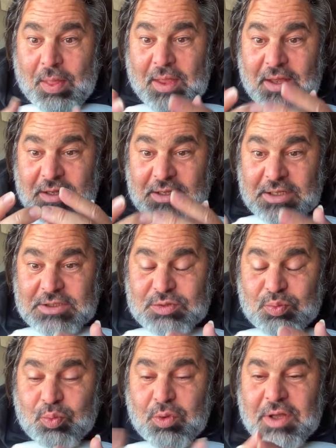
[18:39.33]

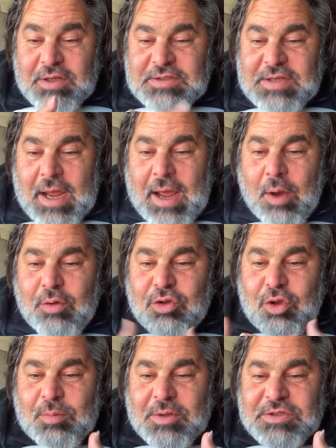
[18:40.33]
it's how
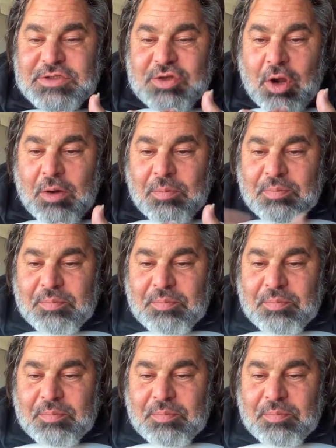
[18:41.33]
humans start